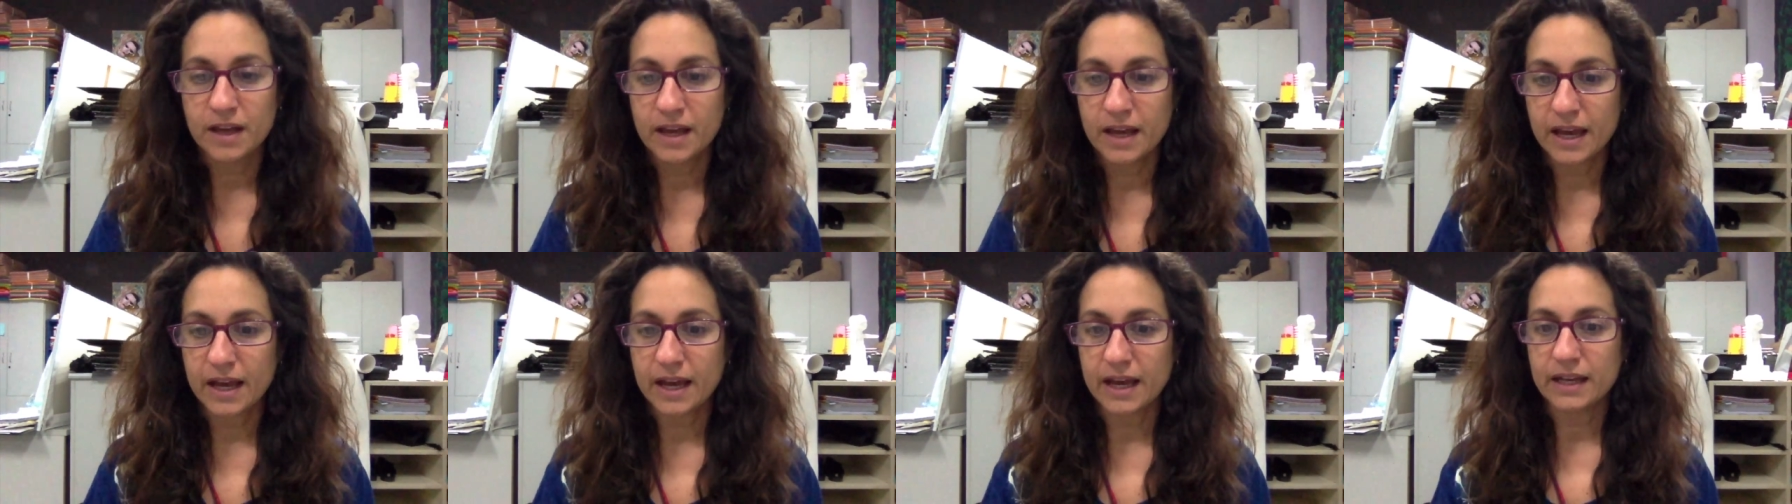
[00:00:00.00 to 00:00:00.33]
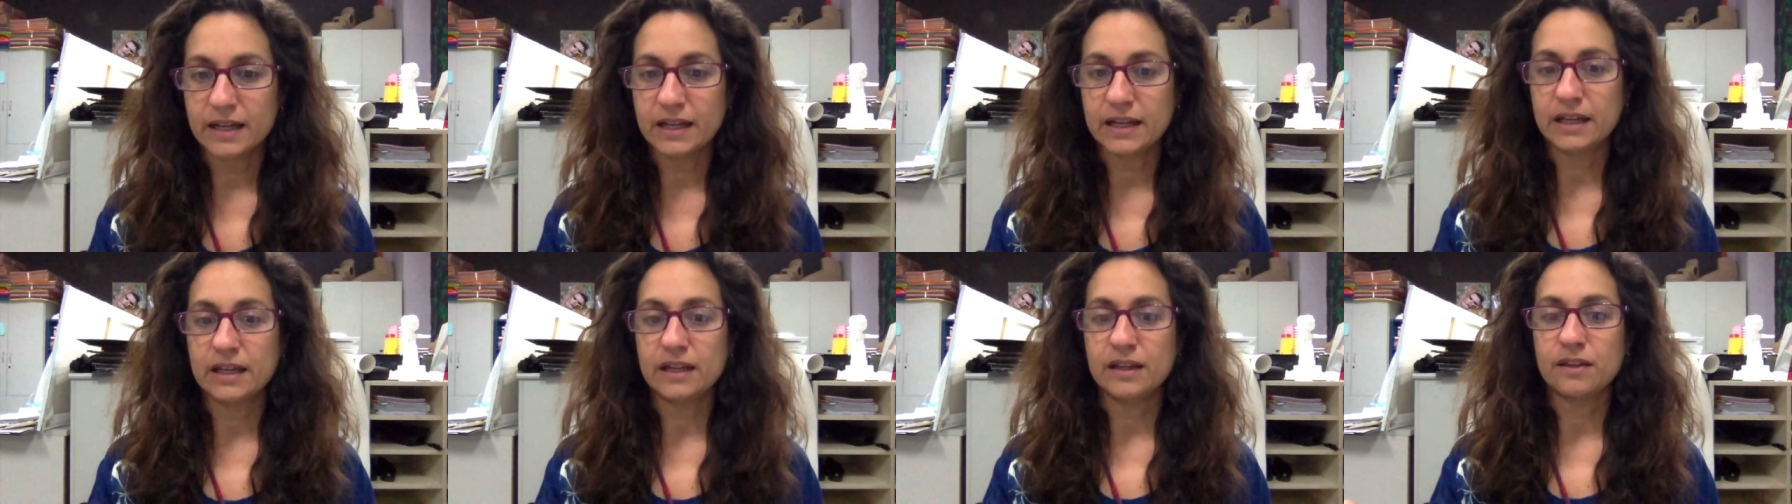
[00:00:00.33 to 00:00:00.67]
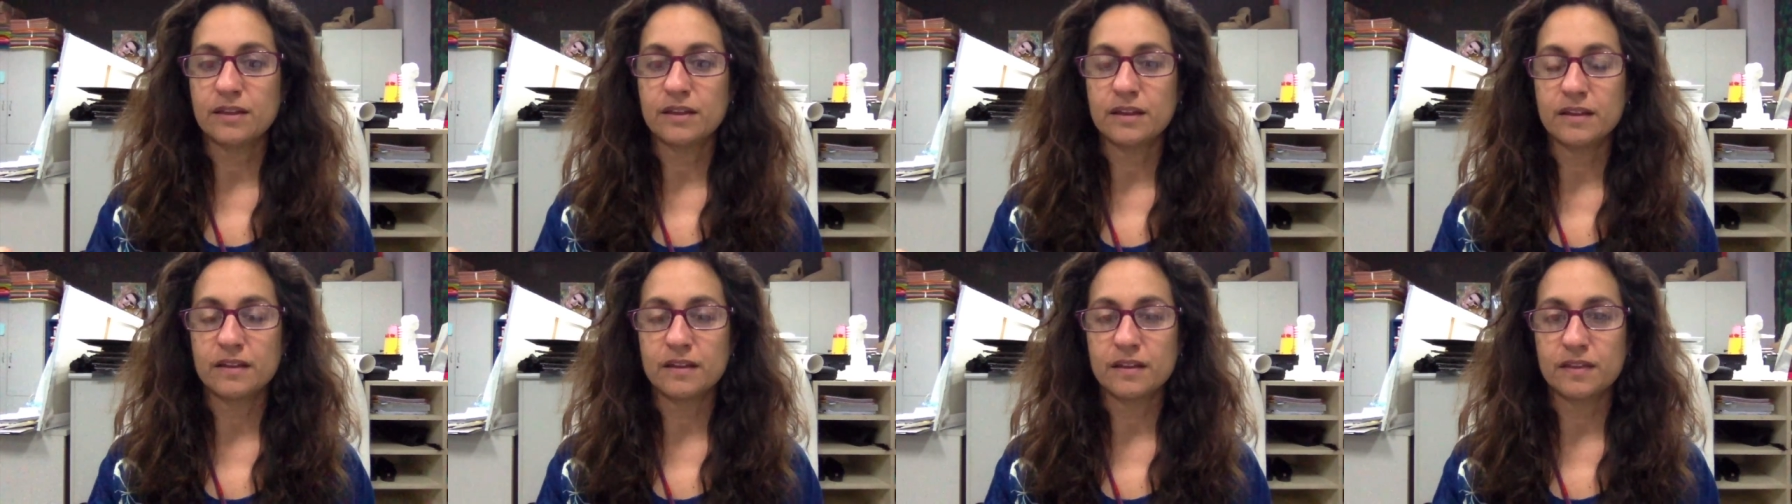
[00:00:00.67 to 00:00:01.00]

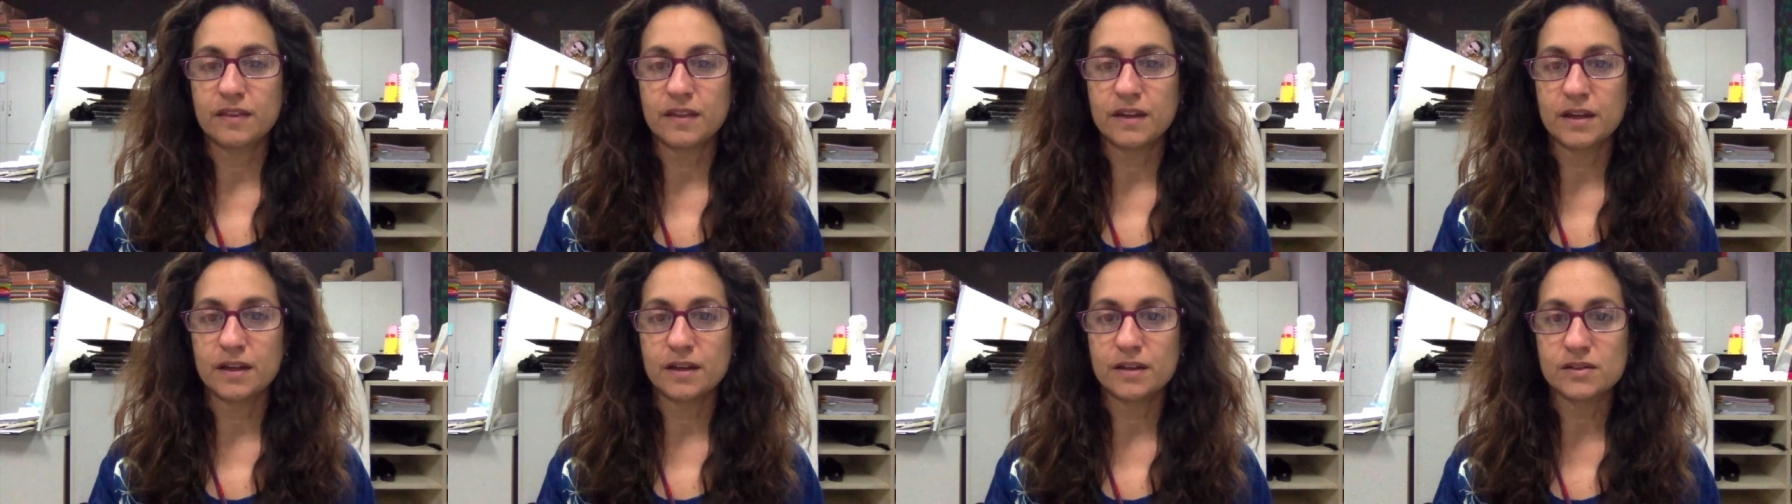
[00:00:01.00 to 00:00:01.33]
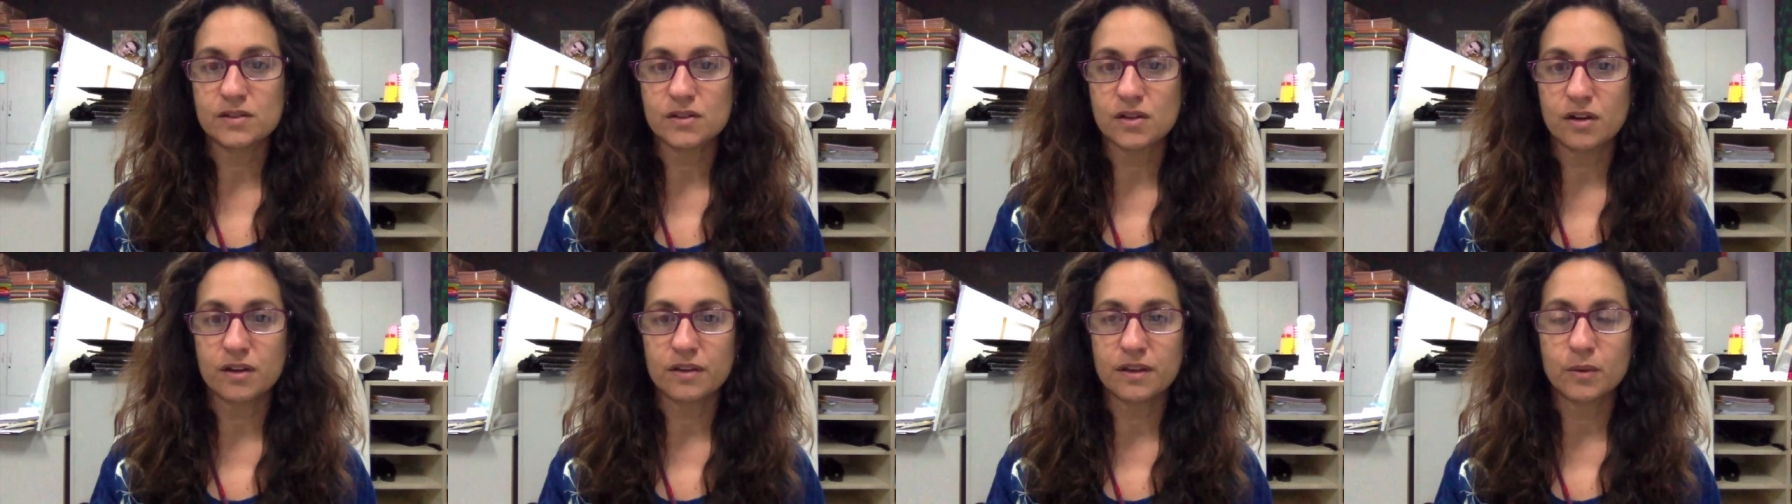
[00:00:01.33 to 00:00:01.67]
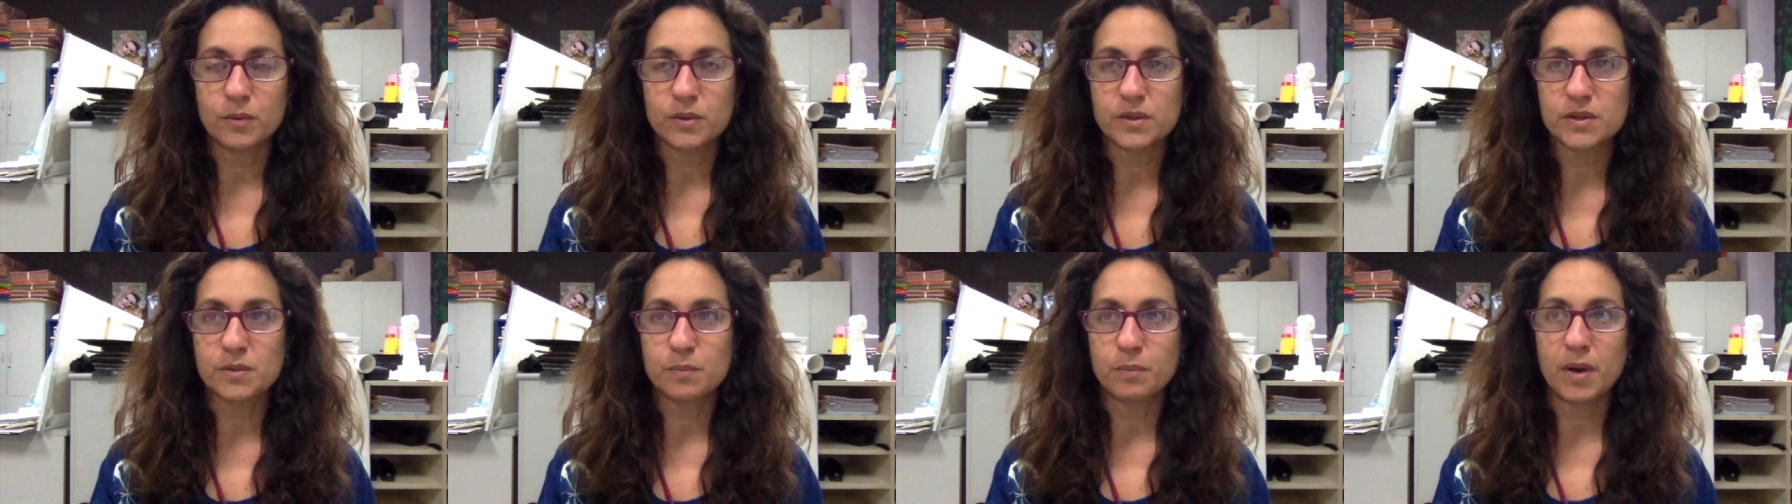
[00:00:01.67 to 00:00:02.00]
anything that they saw that
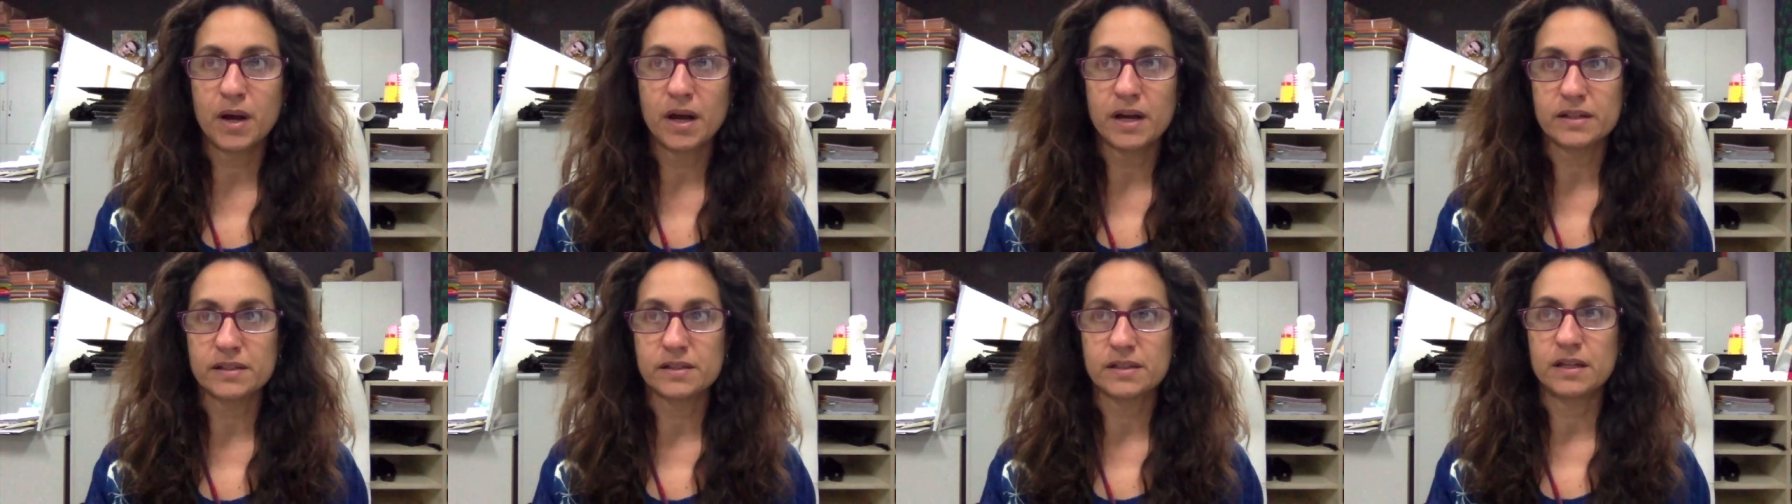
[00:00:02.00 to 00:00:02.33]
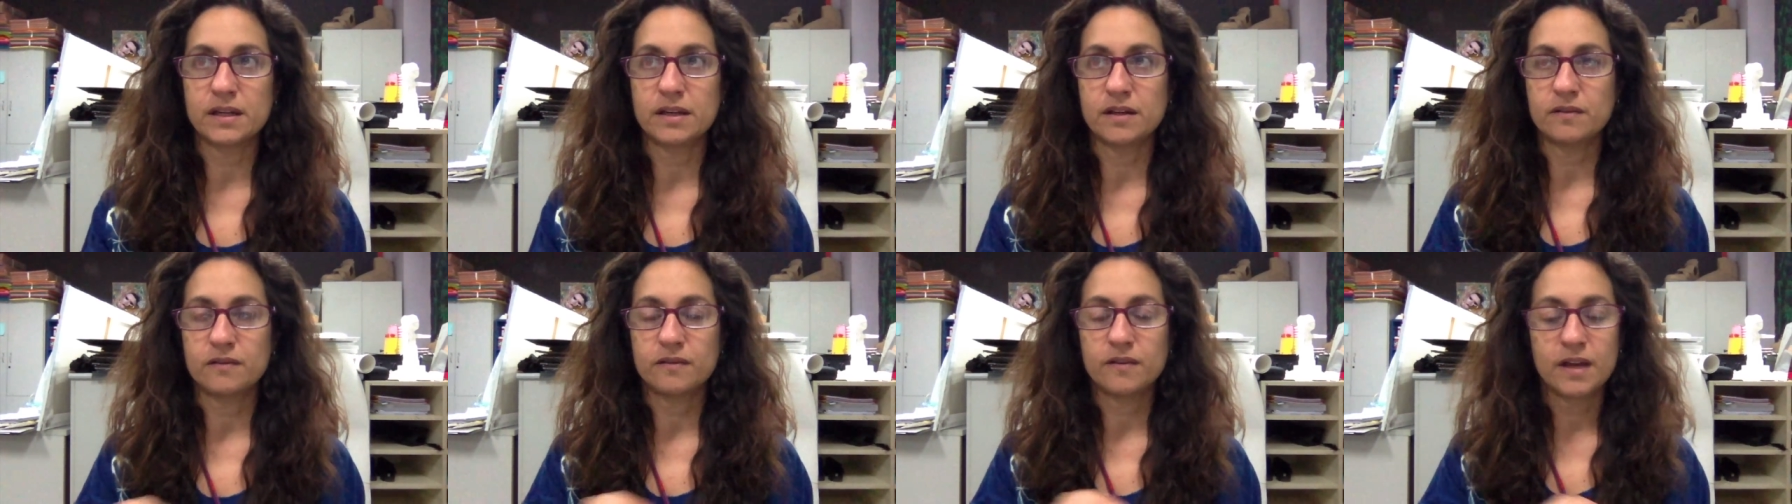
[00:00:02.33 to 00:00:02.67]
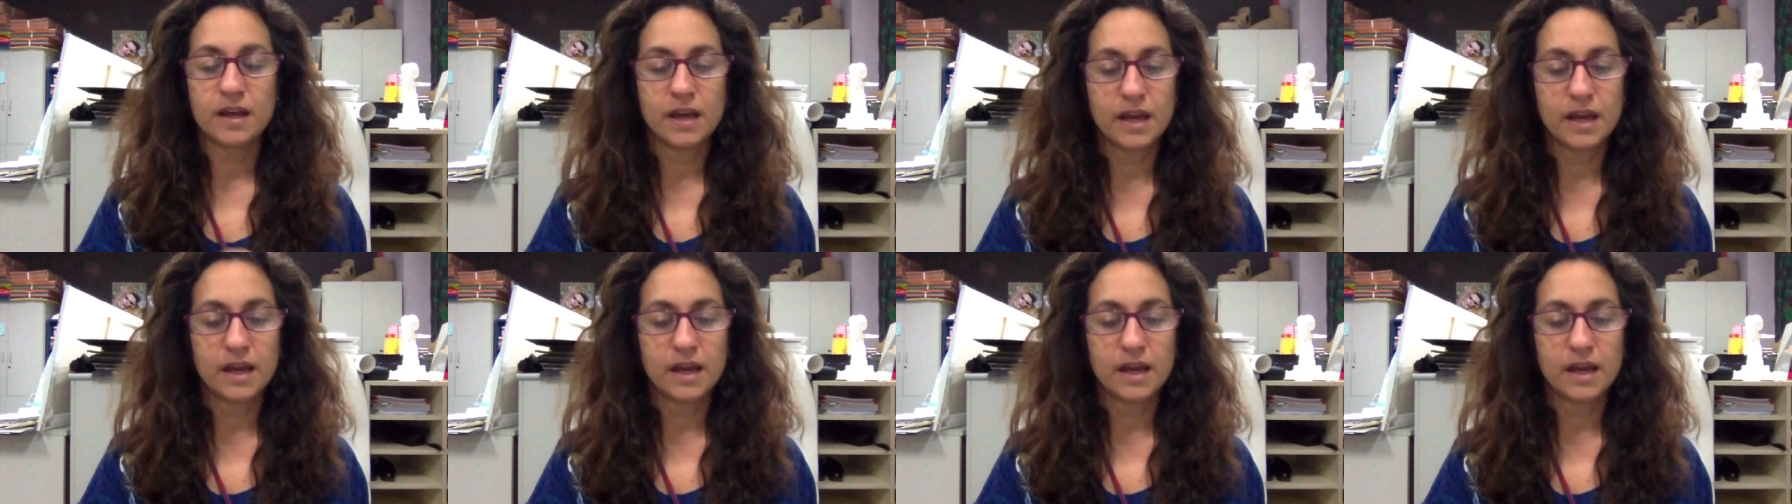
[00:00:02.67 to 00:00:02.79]
was positive,